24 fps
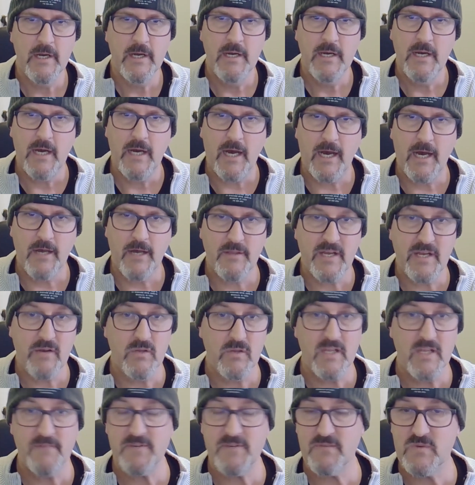They
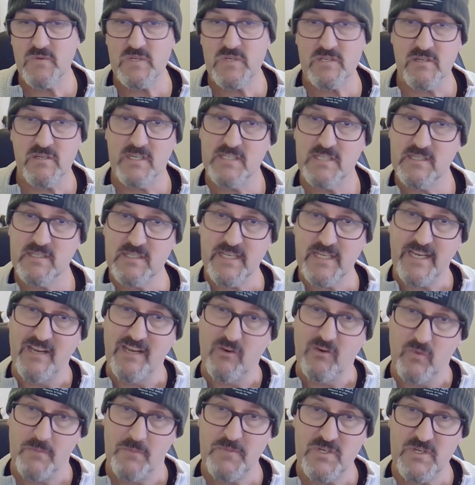all have different sizes. They
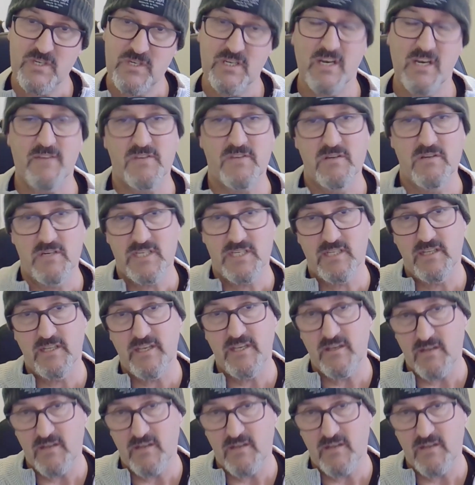can grip the shafts nicely.